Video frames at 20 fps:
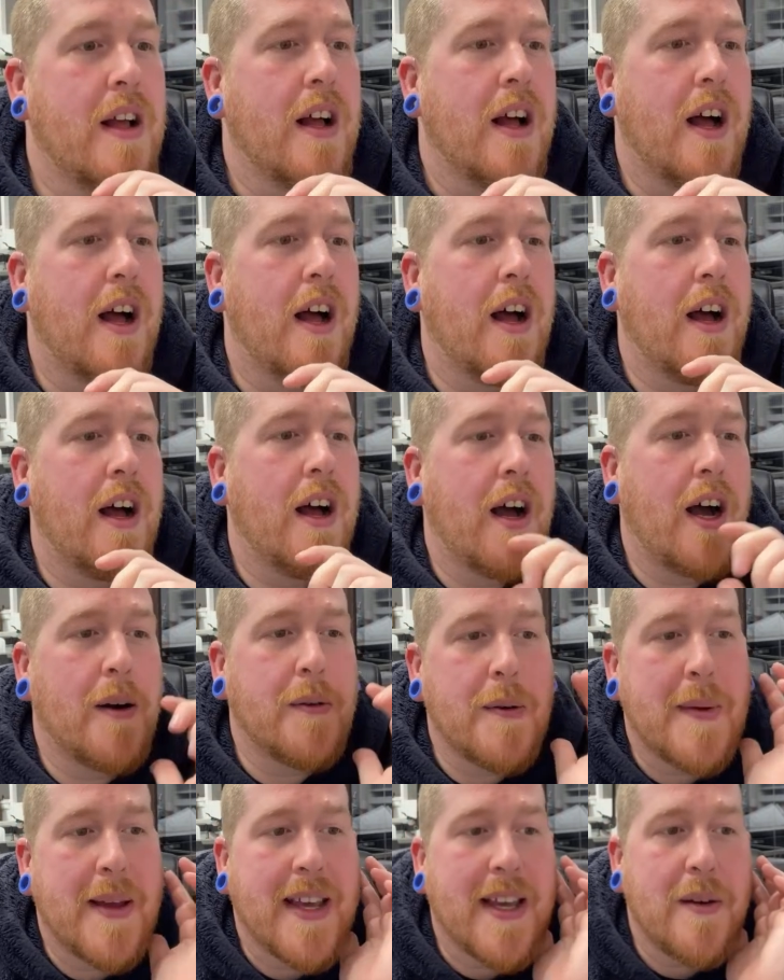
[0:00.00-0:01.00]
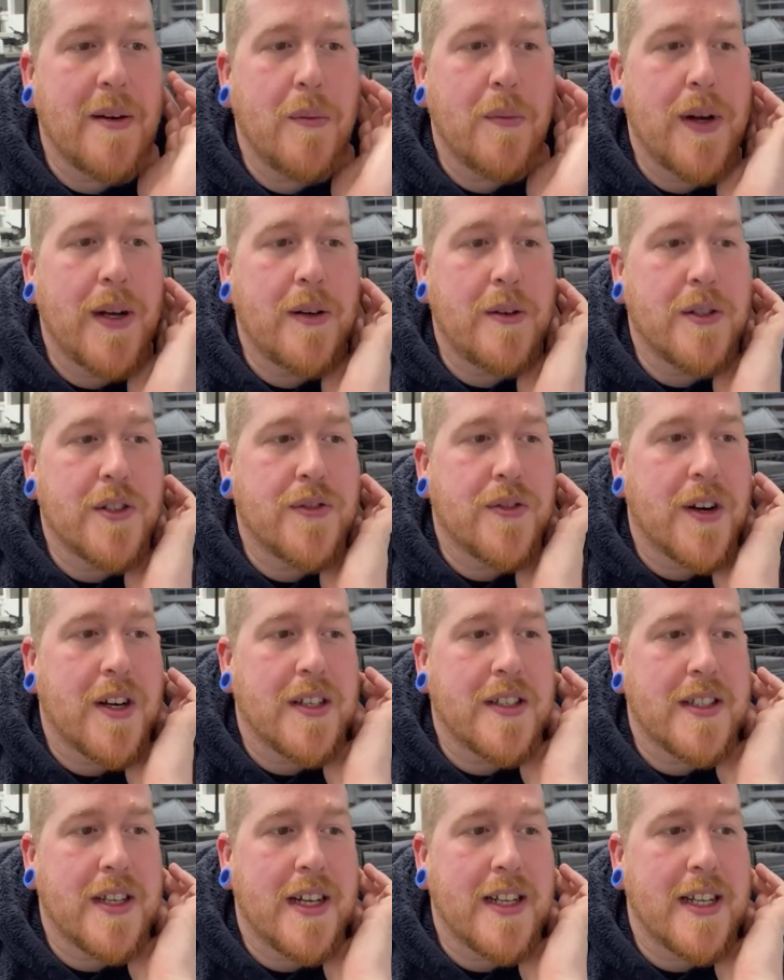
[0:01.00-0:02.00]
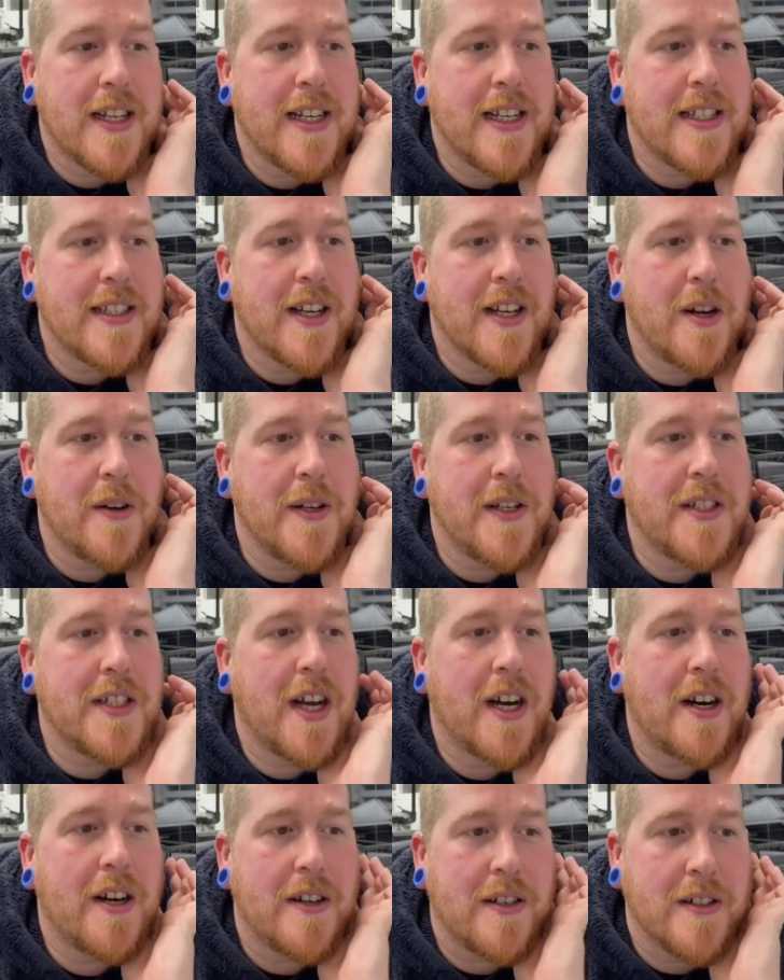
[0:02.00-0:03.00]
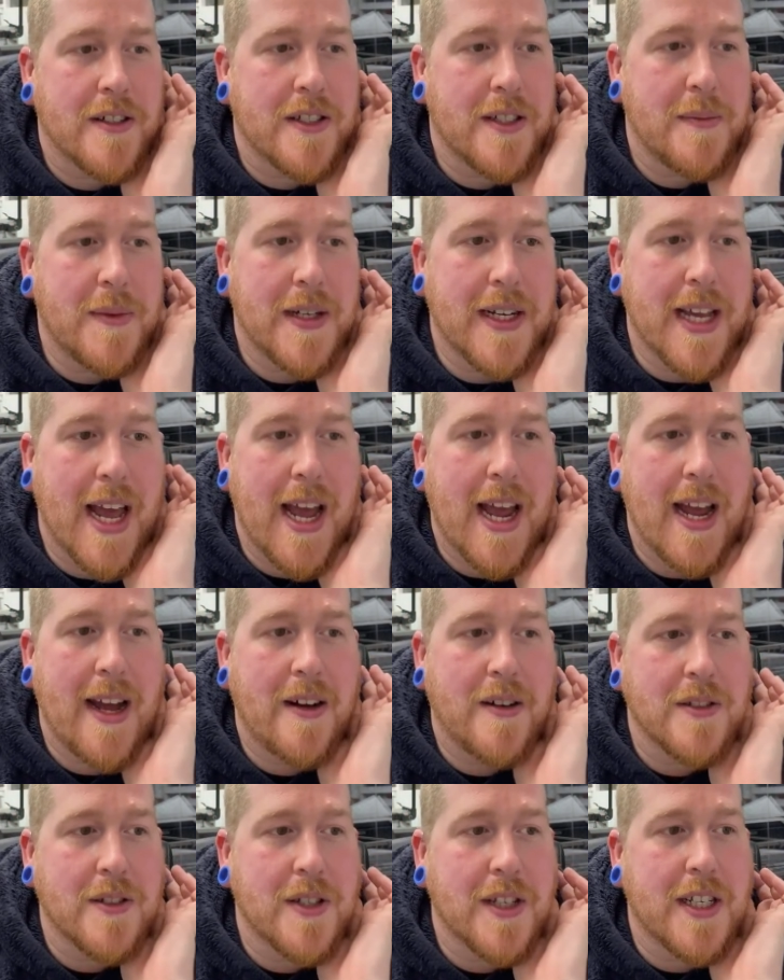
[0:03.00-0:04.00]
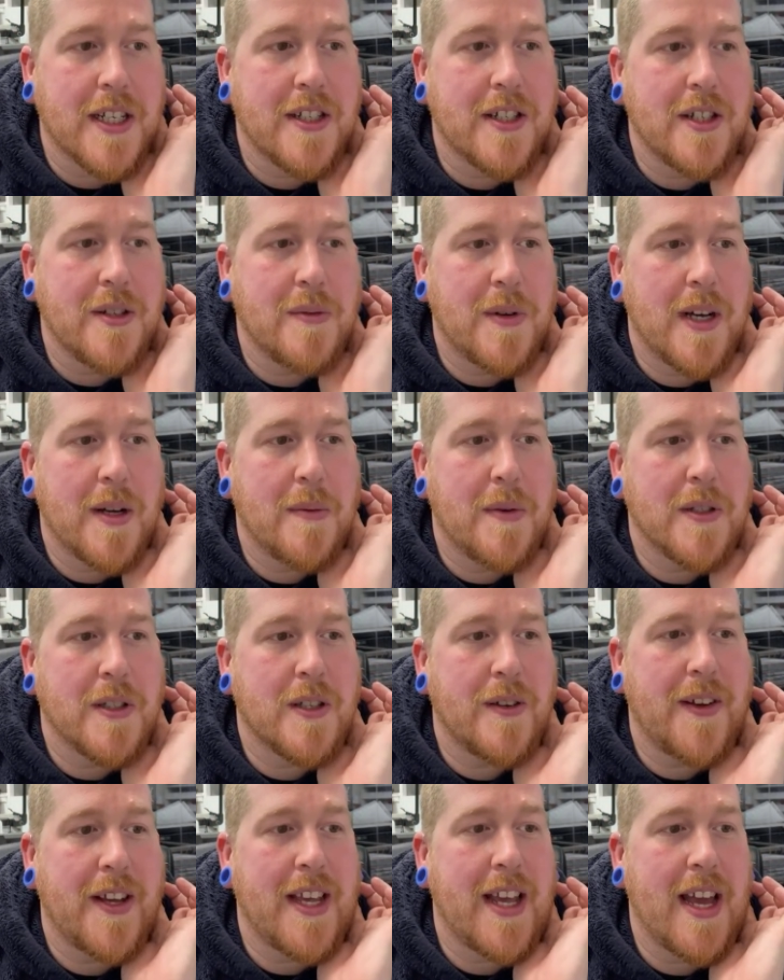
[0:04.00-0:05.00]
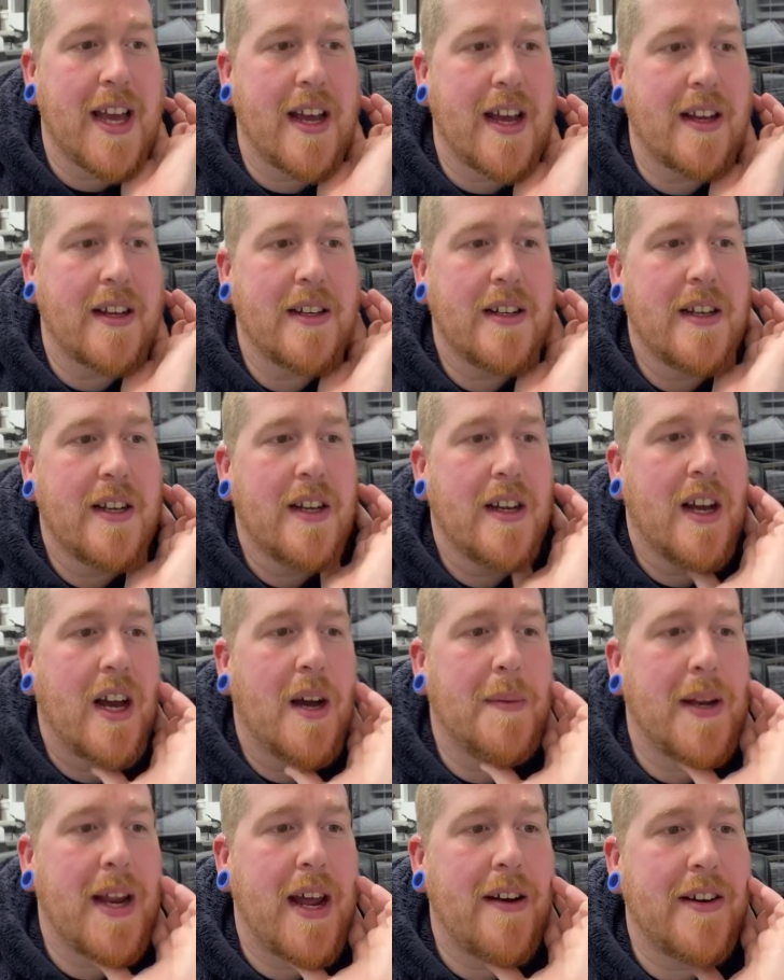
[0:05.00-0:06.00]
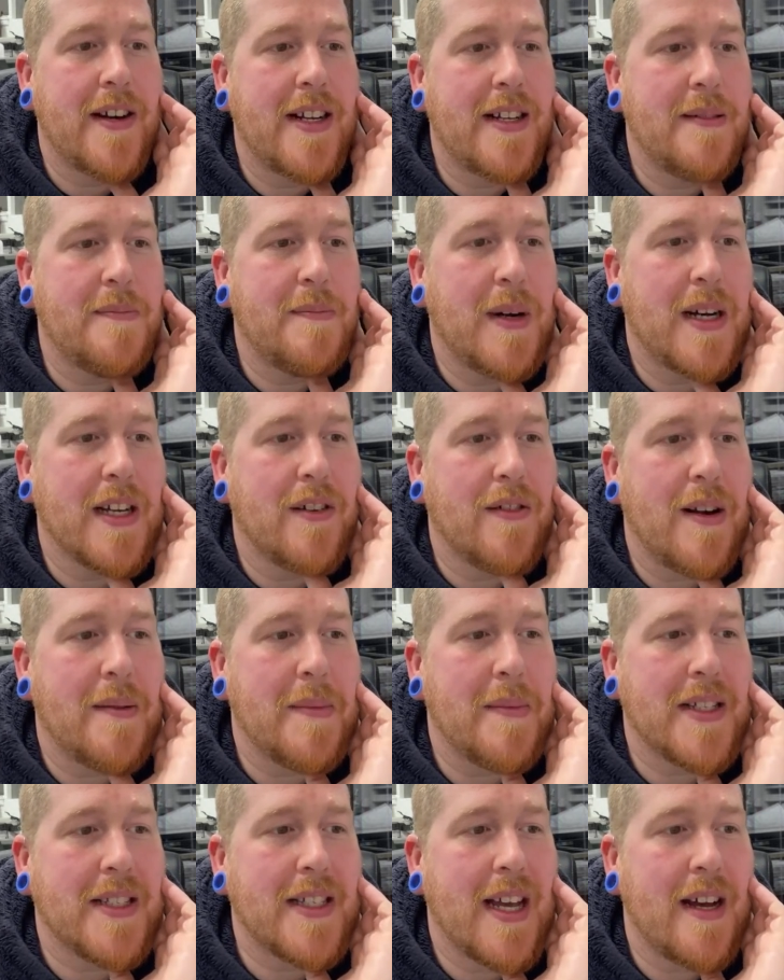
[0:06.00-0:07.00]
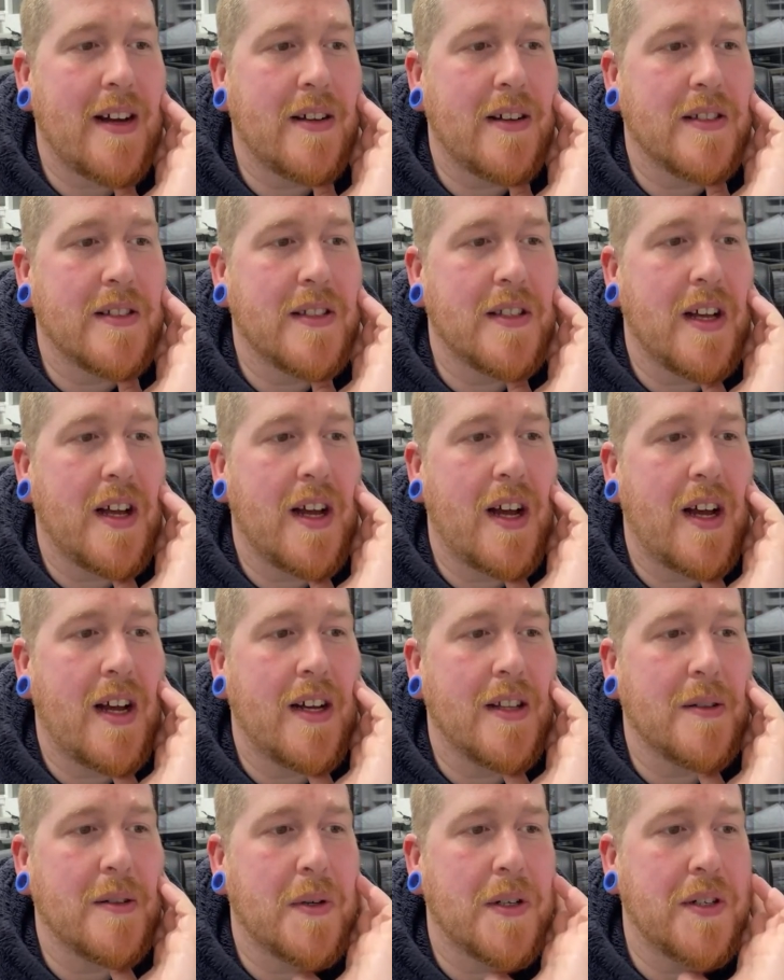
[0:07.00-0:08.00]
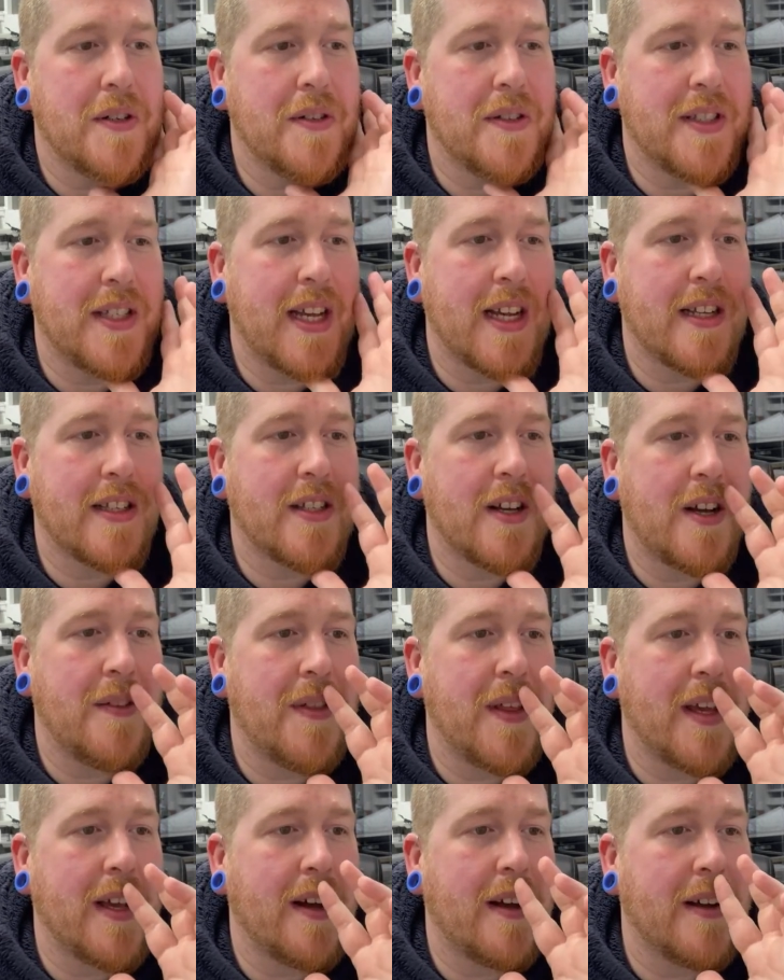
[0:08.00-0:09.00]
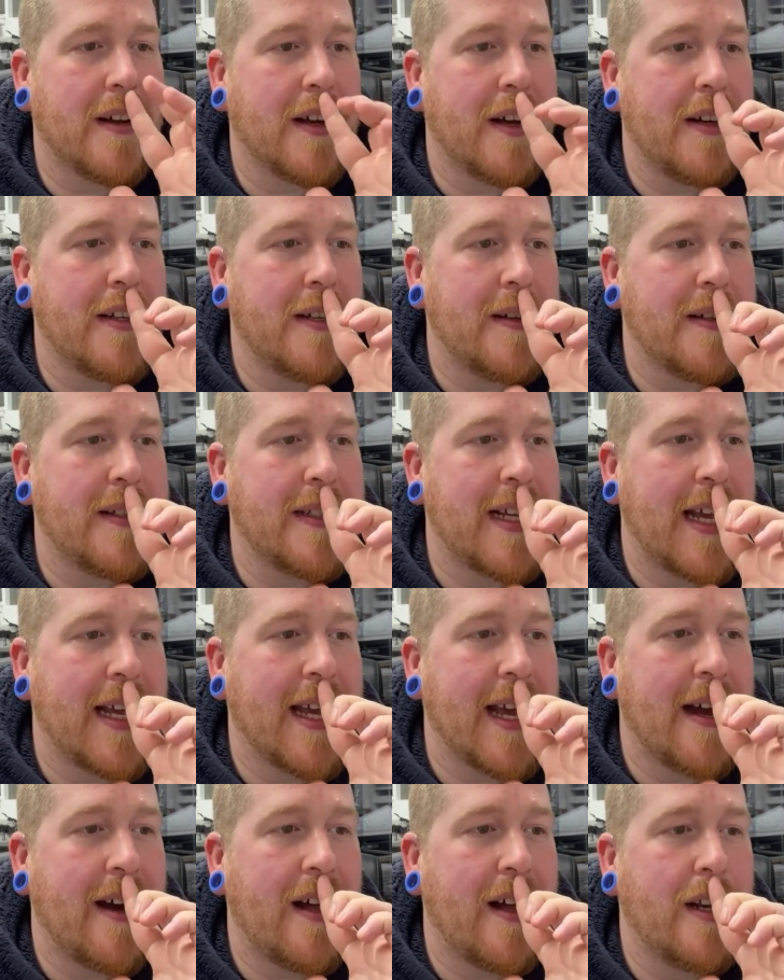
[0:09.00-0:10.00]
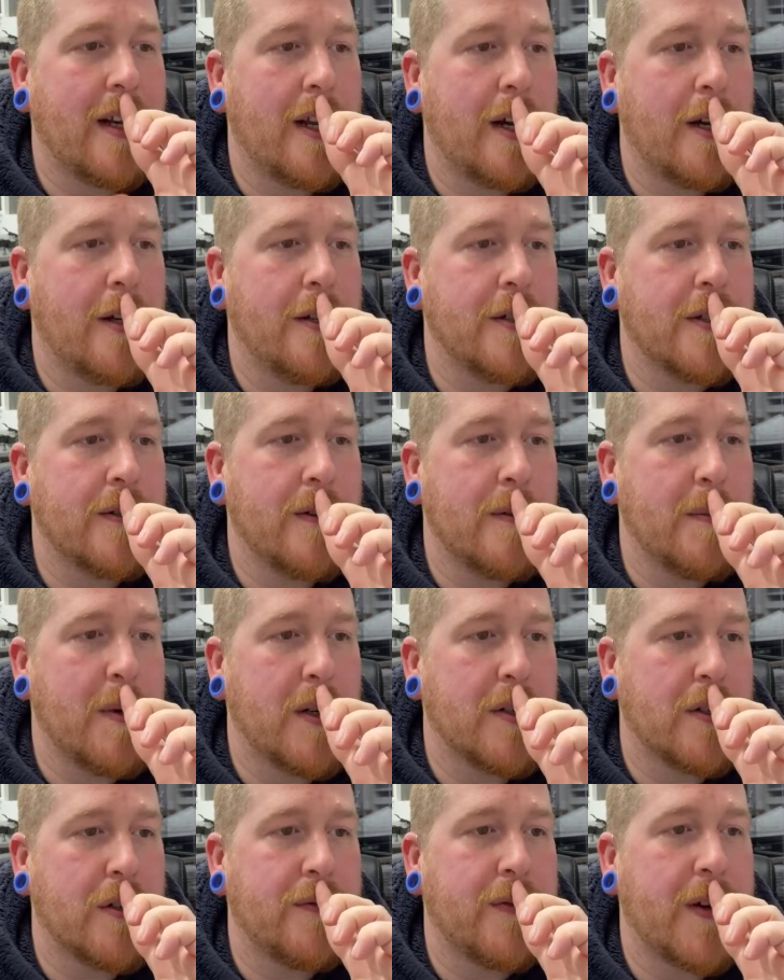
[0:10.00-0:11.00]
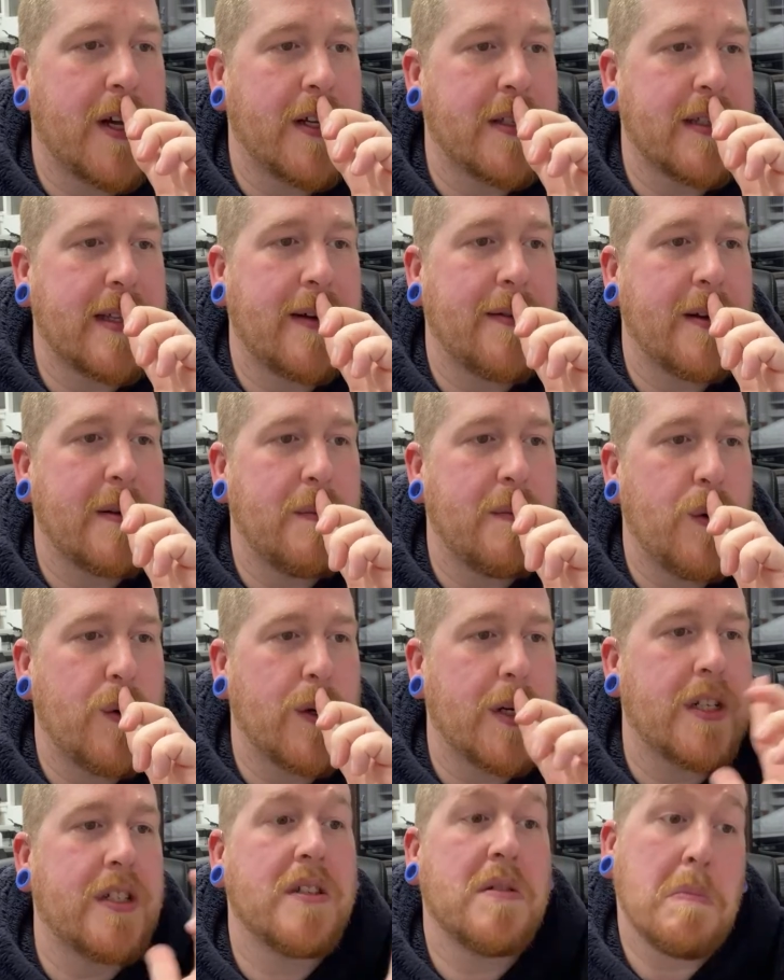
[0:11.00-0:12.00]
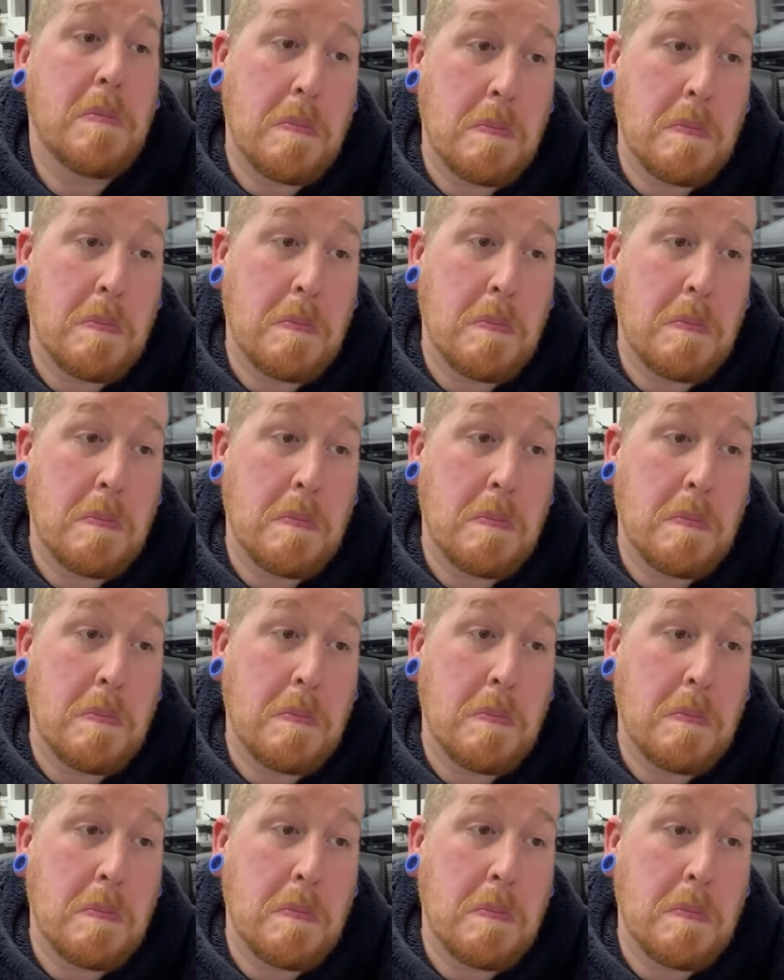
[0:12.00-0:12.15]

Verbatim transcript: Uh, are we making wills for our son and he's the only child will get a house so he can do what he wants of it? Yeah. I'm inheriting my grandma's house, uh, the one who's sick. So I think I'm going to take out a loan to remodel versus having a mortgage.